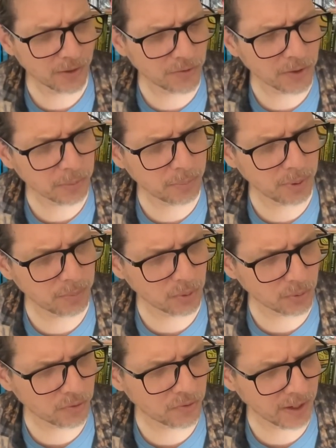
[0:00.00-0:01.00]
other people who
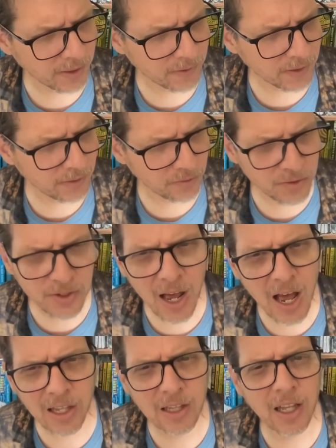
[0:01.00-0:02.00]
were saying that he's
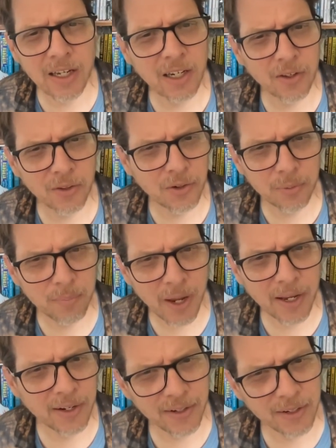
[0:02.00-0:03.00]
not like other
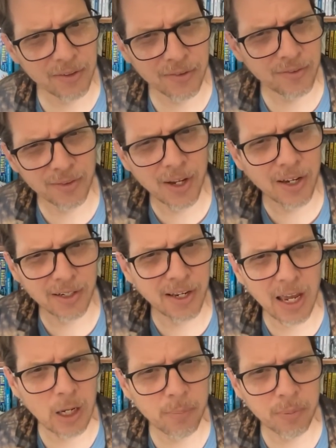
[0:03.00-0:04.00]
men and he's not
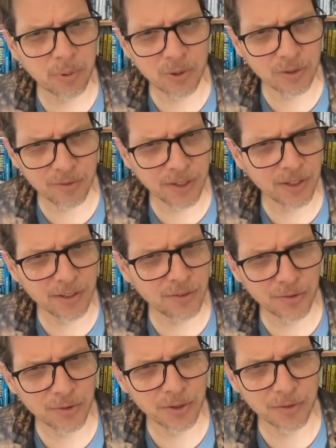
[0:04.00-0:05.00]
capable of any
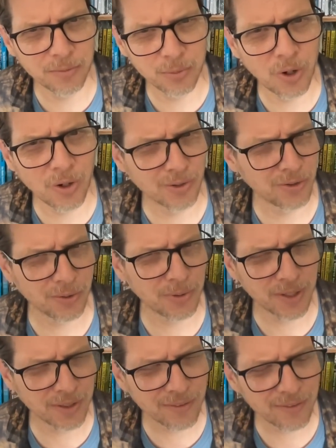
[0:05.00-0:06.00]
sort of
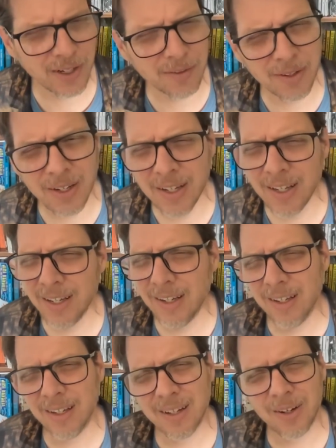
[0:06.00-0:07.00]
wrongdoing and
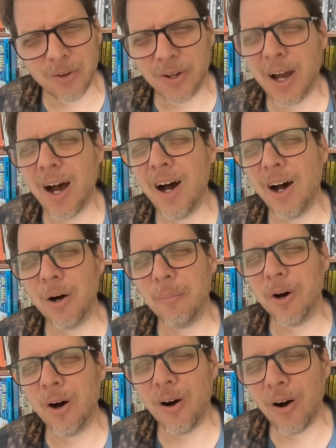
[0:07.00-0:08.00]
stuff. Oh,
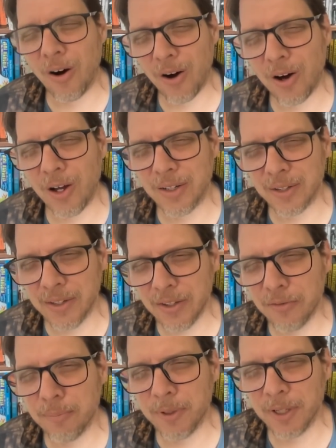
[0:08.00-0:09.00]
come on.
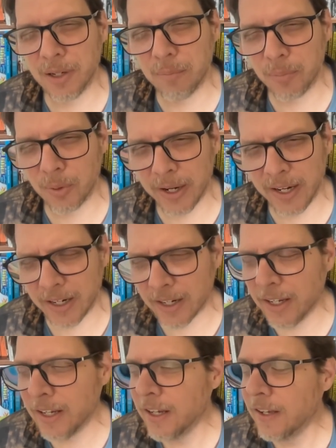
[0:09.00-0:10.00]
Give me a break.
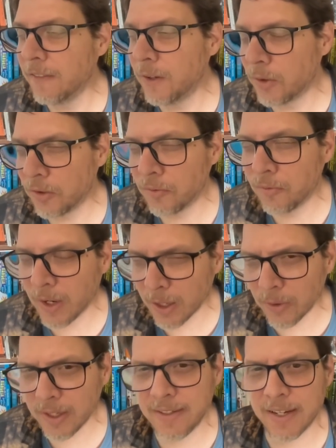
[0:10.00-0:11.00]
There is
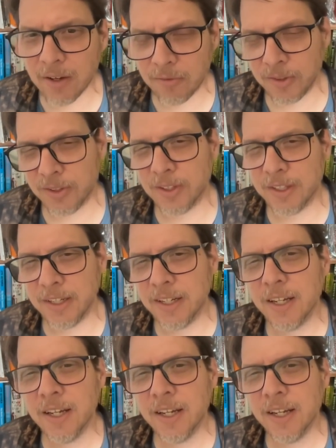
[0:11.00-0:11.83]
very definitely